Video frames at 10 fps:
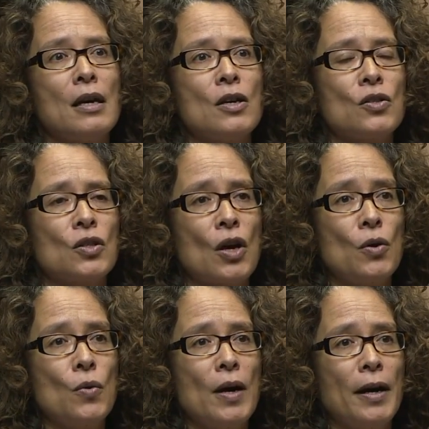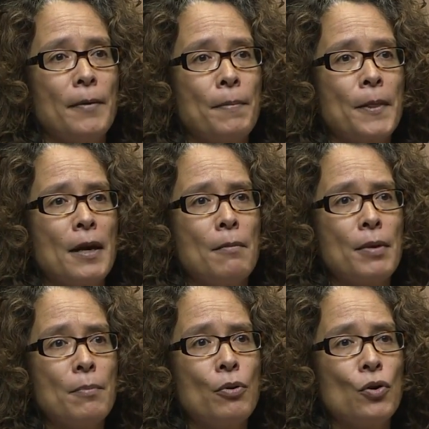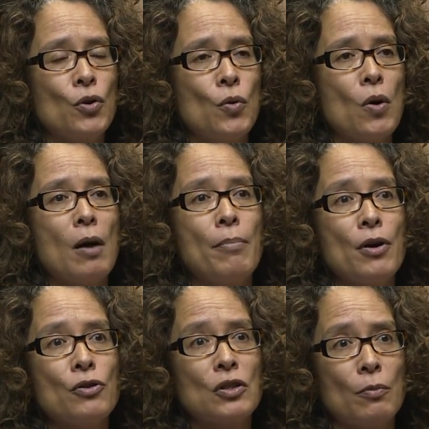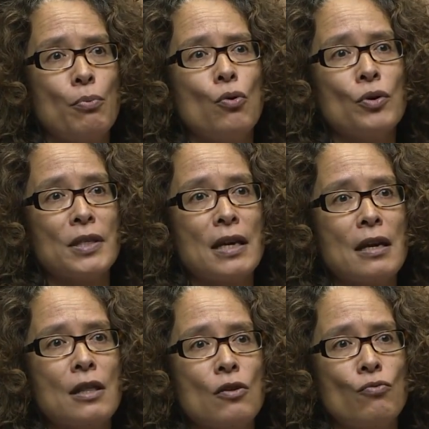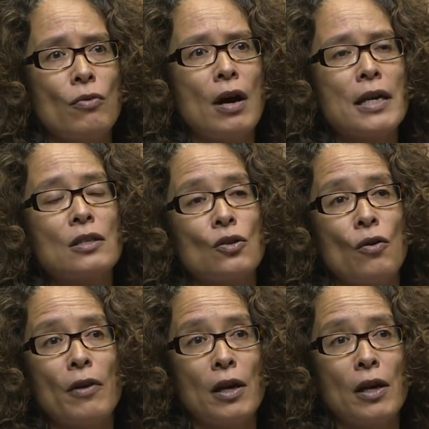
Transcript: So people who are both supporting the rights of